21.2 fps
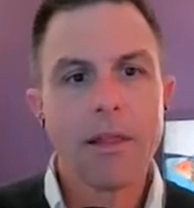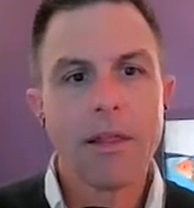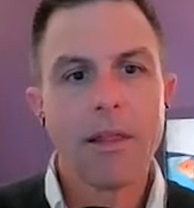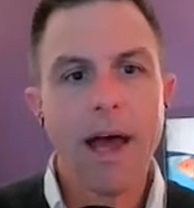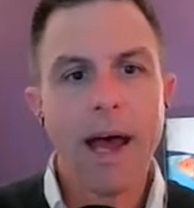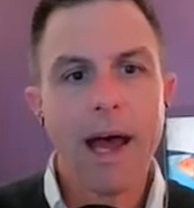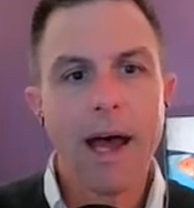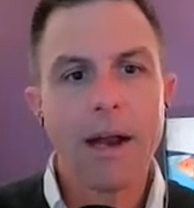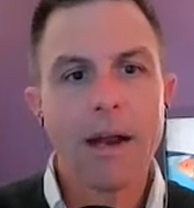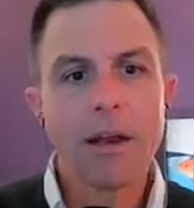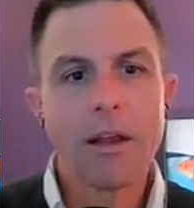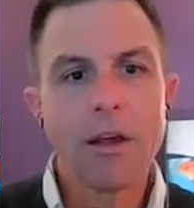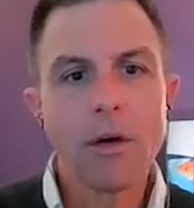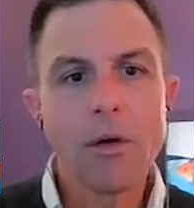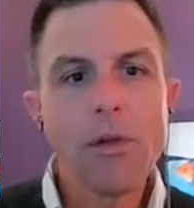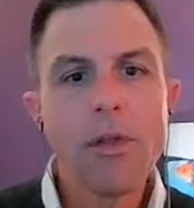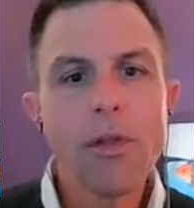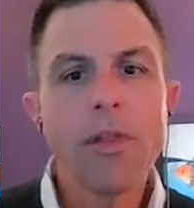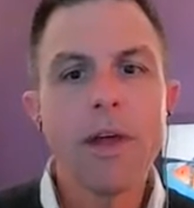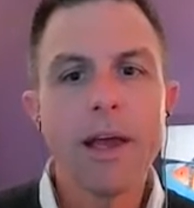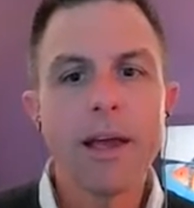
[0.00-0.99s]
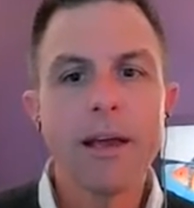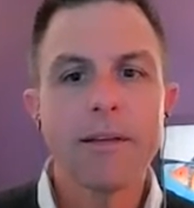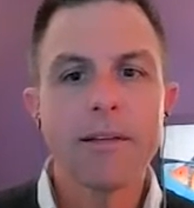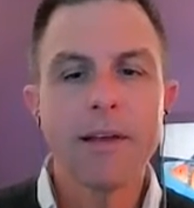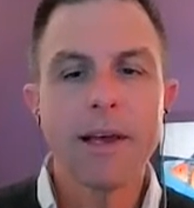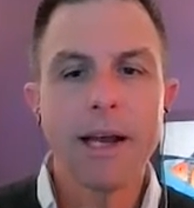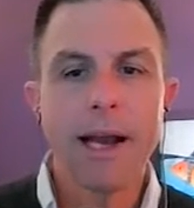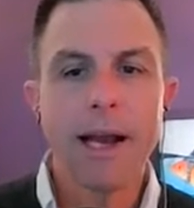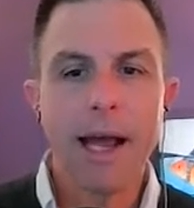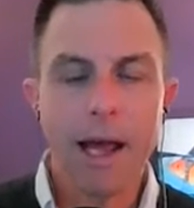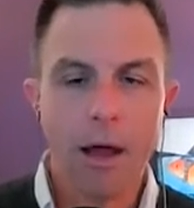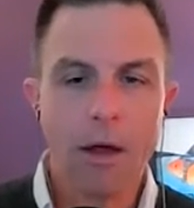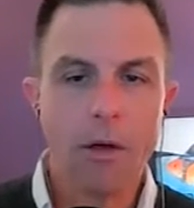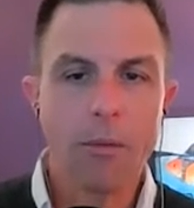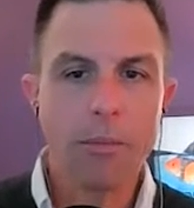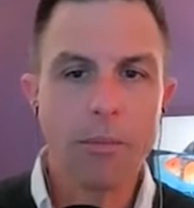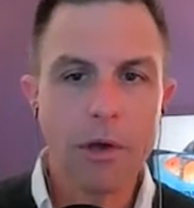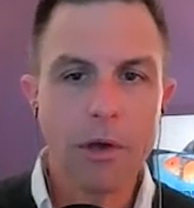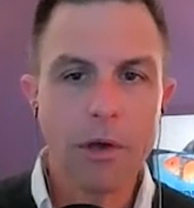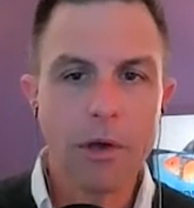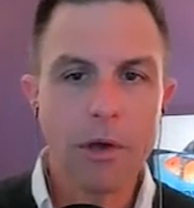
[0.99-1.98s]
that you think is going to
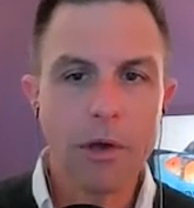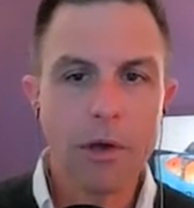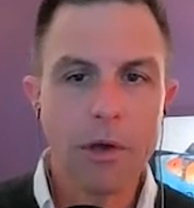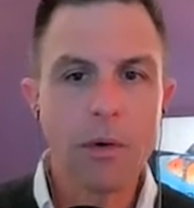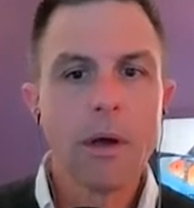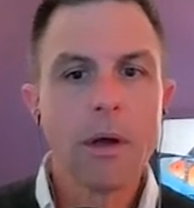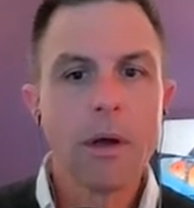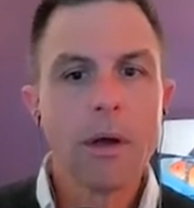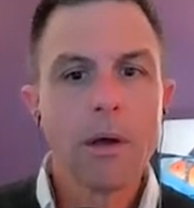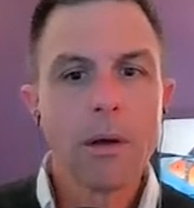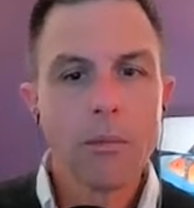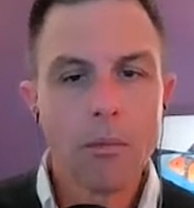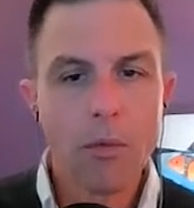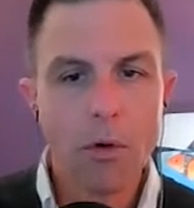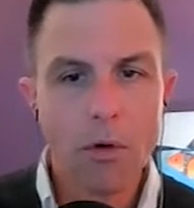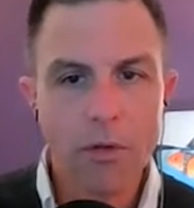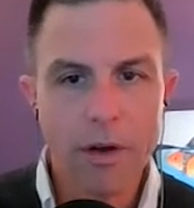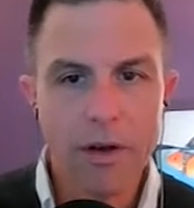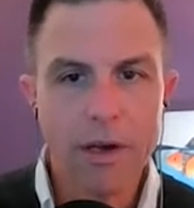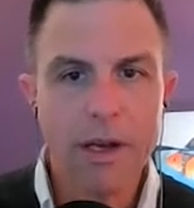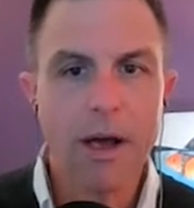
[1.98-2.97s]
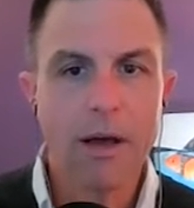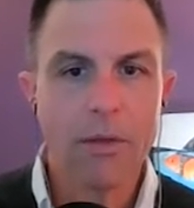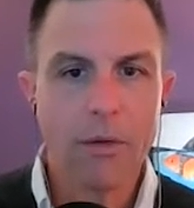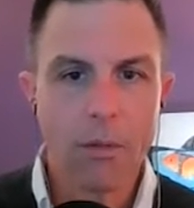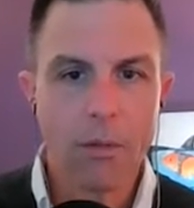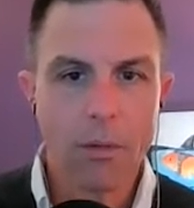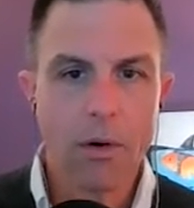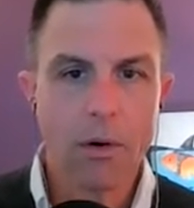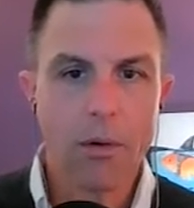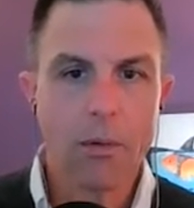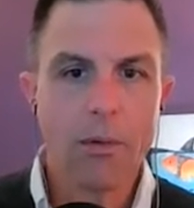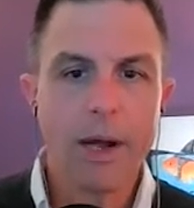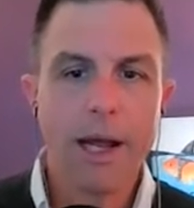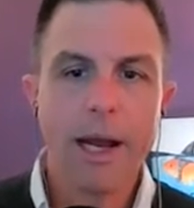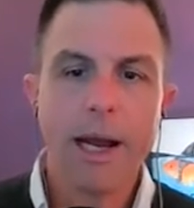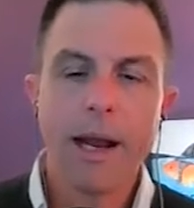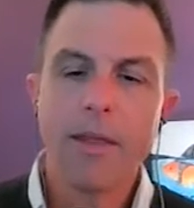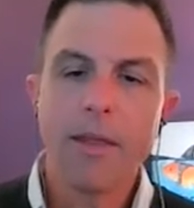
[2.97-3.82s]
help you moving down the road? Right?